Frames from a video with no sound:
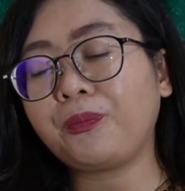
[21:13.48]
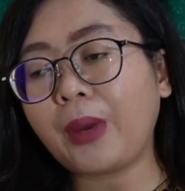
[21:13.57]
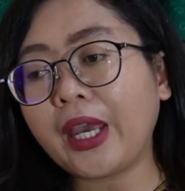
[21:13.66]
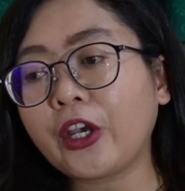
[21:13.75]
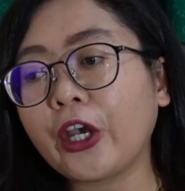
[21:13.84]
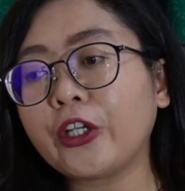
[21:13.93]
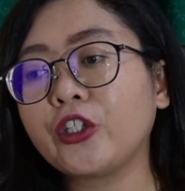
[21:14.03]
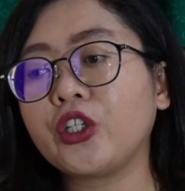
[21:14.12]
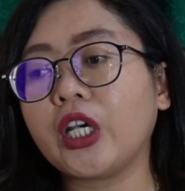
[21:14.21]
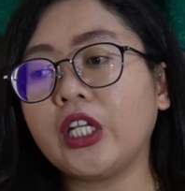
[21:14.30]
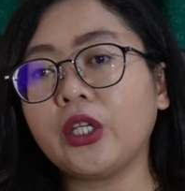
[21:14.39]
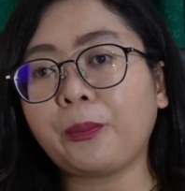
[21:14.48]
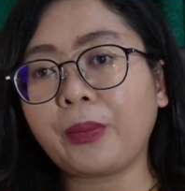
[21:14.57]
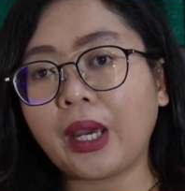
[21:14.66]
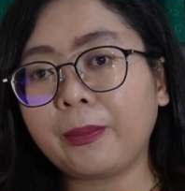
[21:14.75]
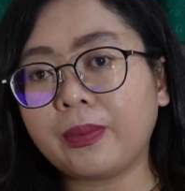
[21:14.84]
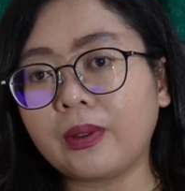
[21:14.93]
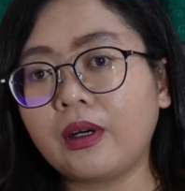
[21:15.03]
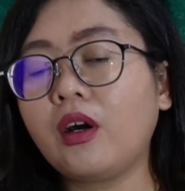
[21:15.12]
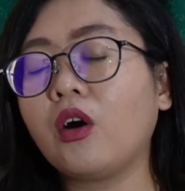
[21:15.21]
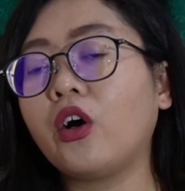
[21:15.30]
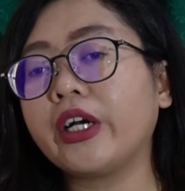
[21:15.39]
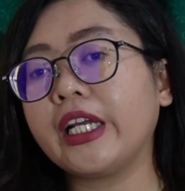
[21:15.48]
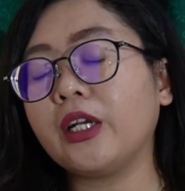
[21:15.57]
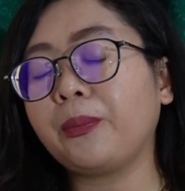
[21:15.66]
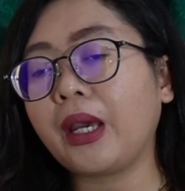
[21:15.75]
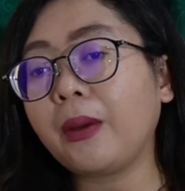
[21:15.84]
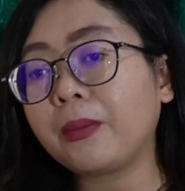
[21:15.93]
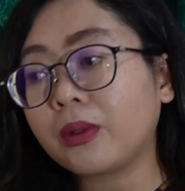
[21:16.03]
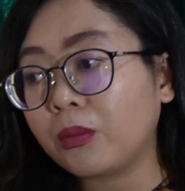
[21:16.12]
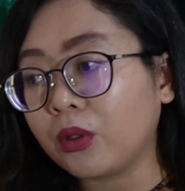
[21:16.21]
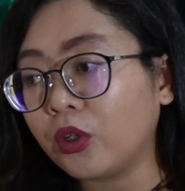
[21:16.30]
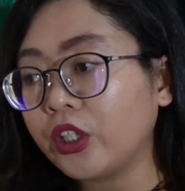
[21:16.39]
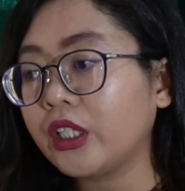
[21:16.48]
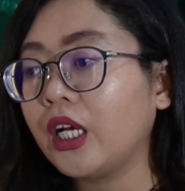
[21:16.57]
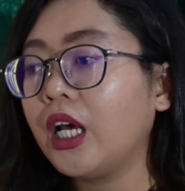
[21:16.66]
packaged in the paper or in the paperboard,